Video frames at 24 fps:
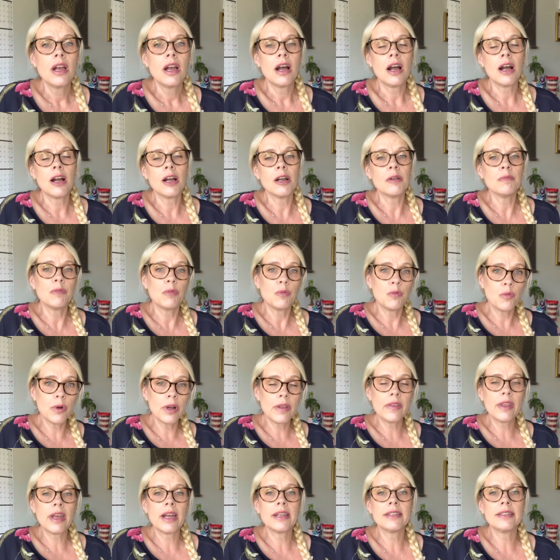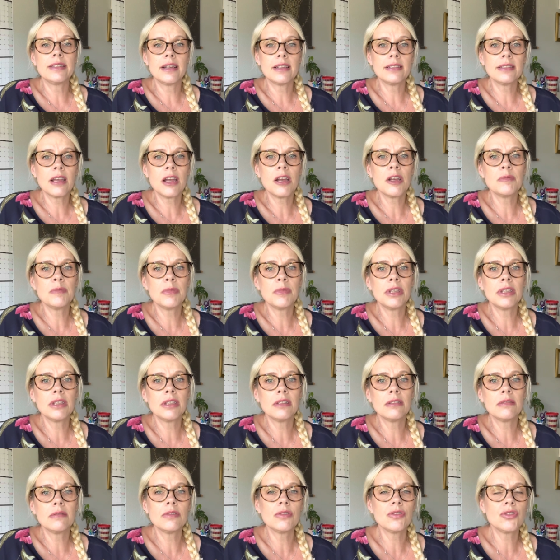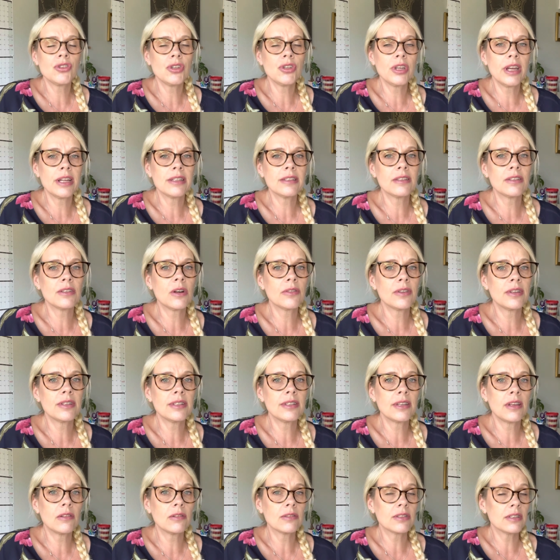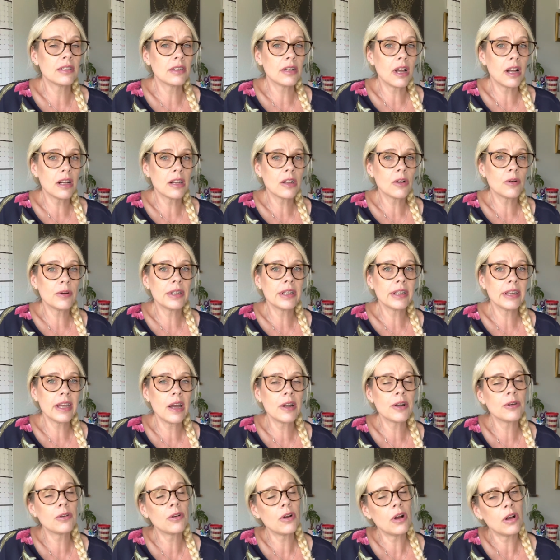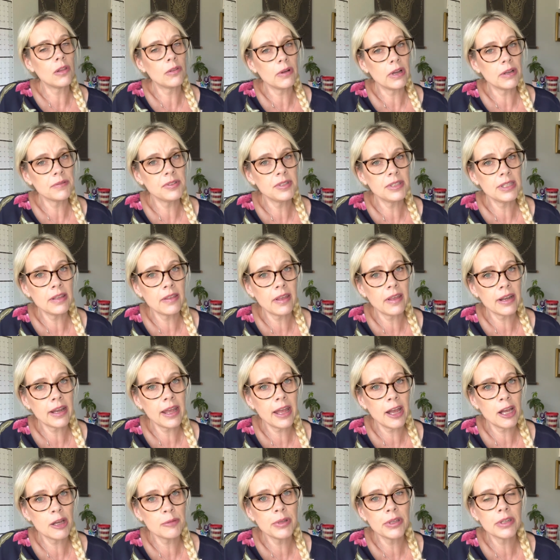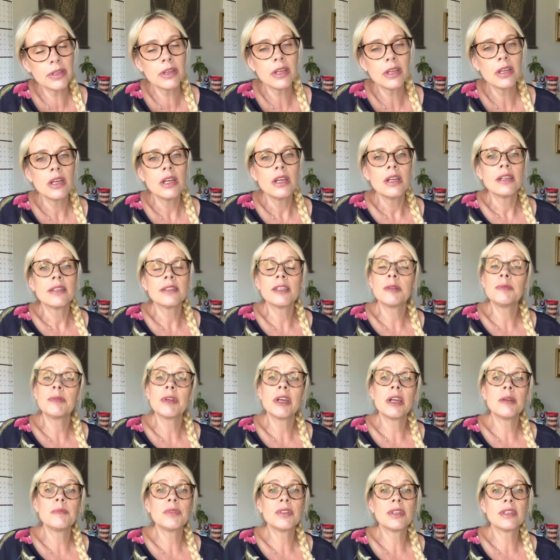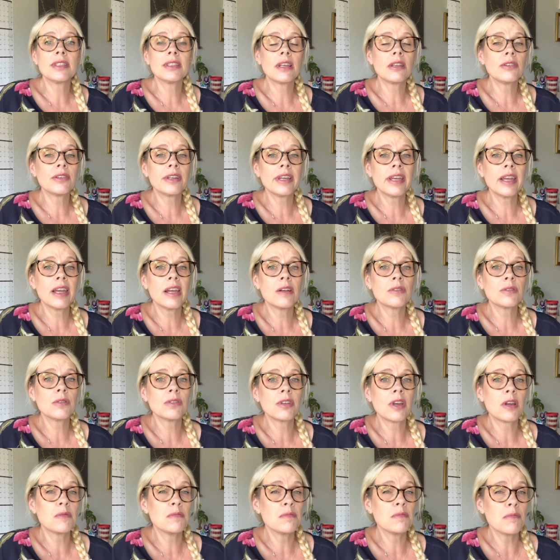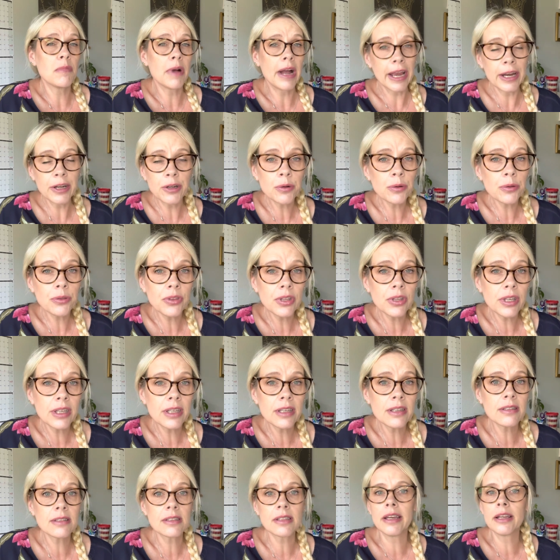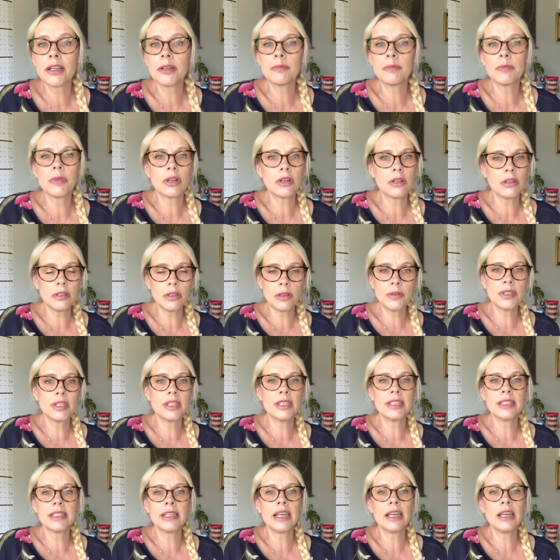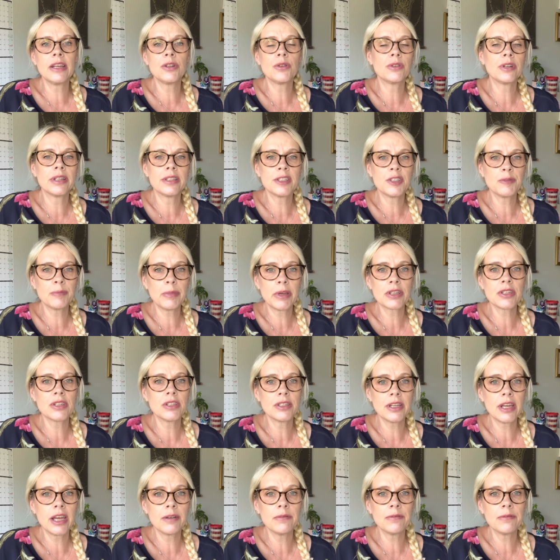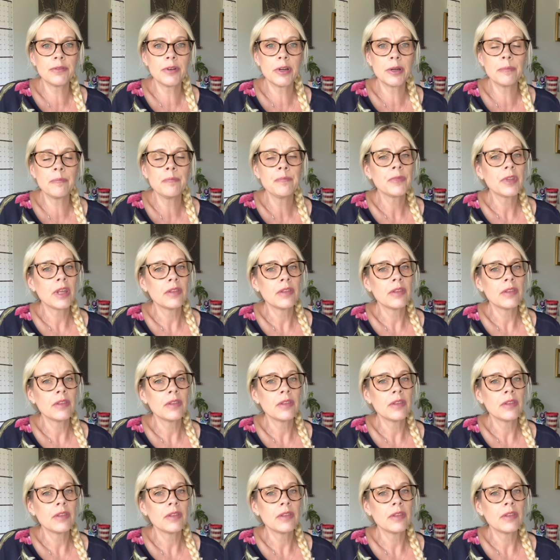Um, when that does come in, chances are the seller's not going to counter, although I've seen that happen. Sometimes the seller counters on minor things like a closing date or an inspection time frame.